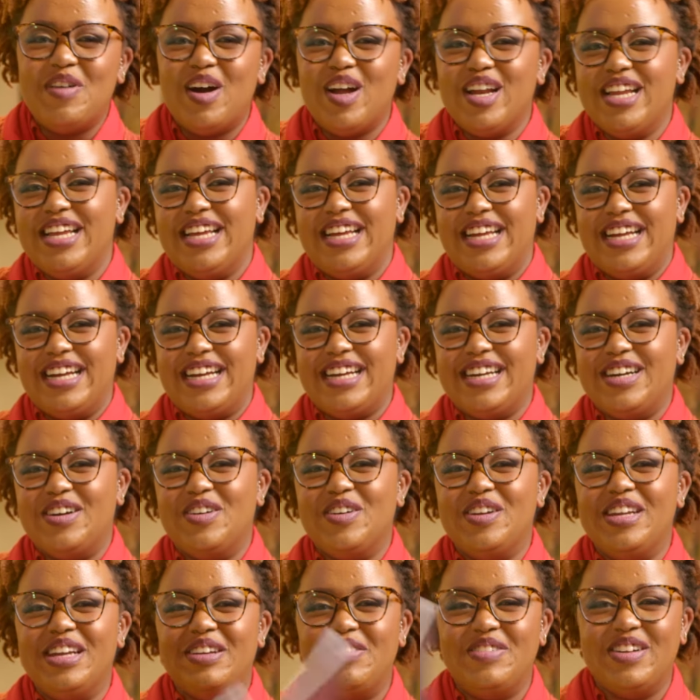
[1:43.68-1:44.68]
morning. Present.
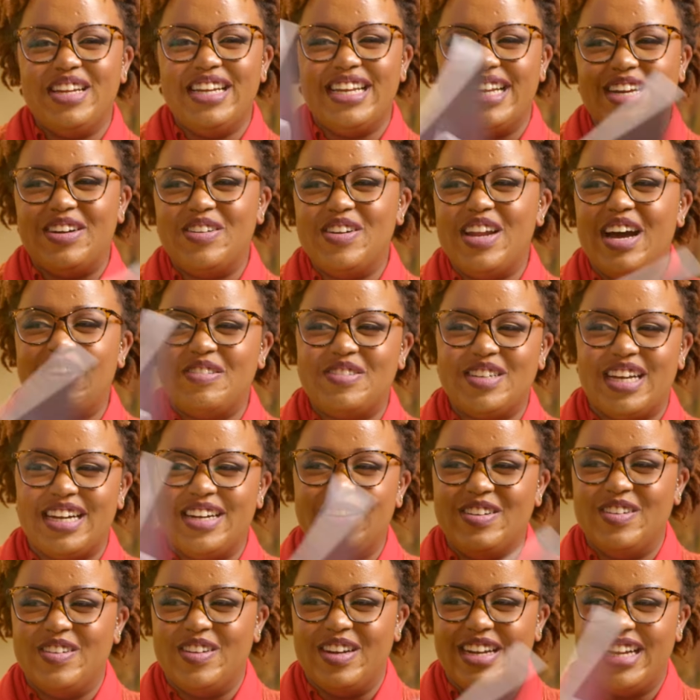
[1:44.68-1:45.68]
Good evening. Good
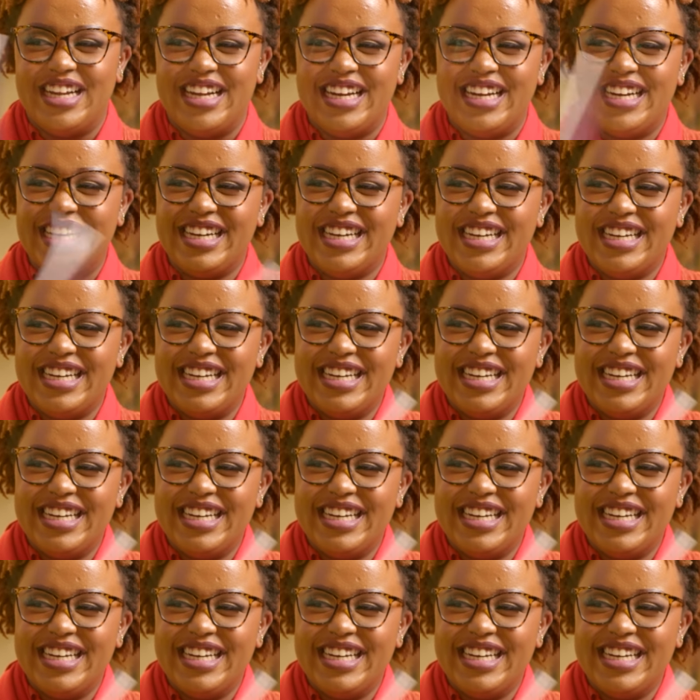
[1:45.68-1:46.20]
afternoon. Good